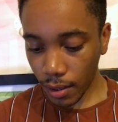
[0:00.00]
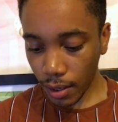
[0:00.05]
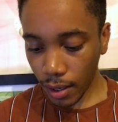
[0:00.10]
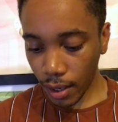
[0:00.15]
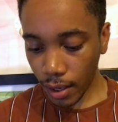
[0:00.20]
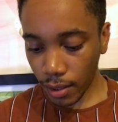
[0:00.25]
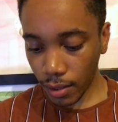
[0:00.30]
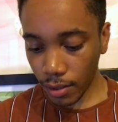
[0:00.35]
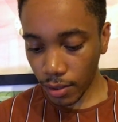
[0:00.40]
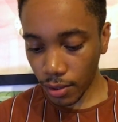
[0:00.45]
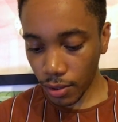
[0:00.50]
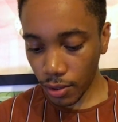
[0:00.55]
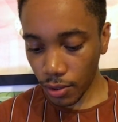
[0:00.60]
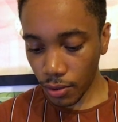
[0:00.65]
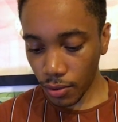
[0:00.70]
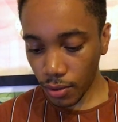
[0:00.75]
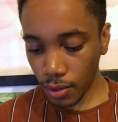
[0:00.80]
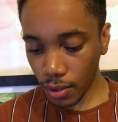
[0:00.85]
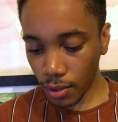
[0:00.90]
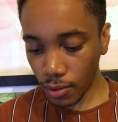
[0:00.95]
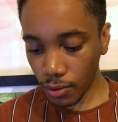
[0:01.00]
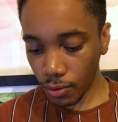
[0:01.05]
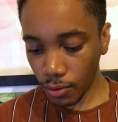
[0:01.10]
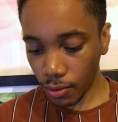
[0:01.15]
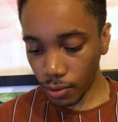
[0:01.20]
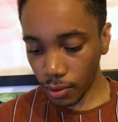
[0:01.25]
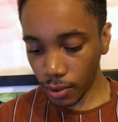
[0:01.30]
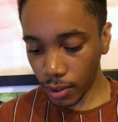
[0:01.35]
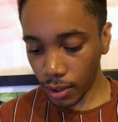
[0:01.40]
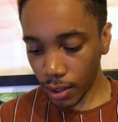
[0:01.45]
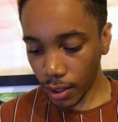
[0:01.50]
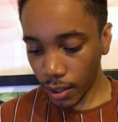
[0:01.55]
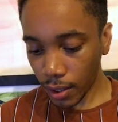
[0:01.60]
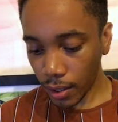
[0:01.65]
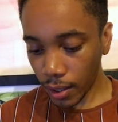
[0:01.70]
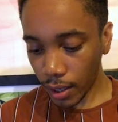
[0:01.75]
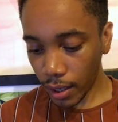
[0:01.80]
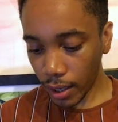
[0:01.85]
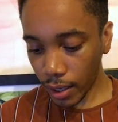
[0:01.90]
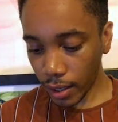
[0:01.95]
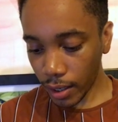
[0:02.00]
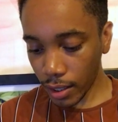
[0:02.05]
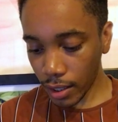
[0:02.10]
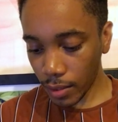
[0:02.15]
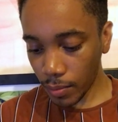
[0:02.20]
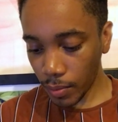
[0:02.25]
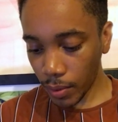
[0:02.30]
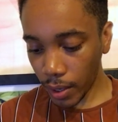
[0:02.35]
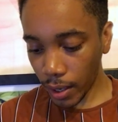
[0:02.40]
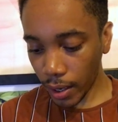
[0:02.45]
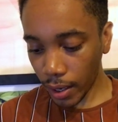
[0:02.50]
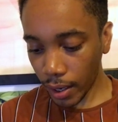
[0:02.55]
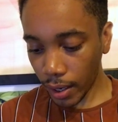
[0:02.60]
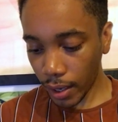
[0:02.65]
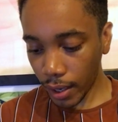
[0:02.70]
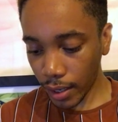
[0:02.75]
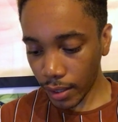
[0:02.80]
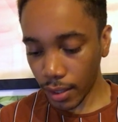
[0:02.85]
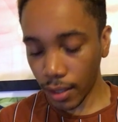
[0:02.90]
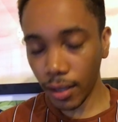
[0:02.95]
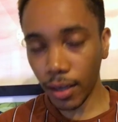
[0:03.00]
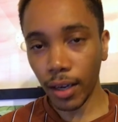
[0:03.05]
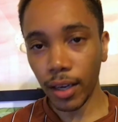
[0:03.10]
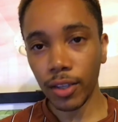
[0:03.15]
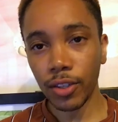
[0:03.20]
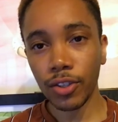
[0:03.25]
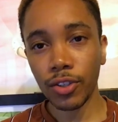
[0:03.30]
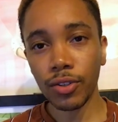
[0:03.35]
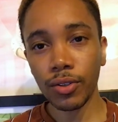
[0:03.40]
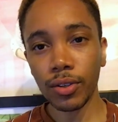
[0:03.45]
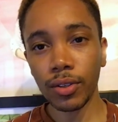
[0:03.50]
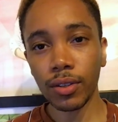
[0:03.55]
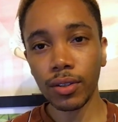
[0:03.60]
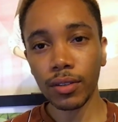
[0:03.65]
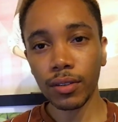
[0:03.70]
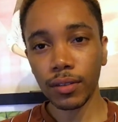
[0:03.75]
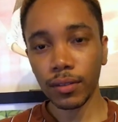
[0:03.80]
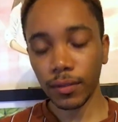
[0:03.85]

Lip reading: and to use a sword and a spear as a knight should.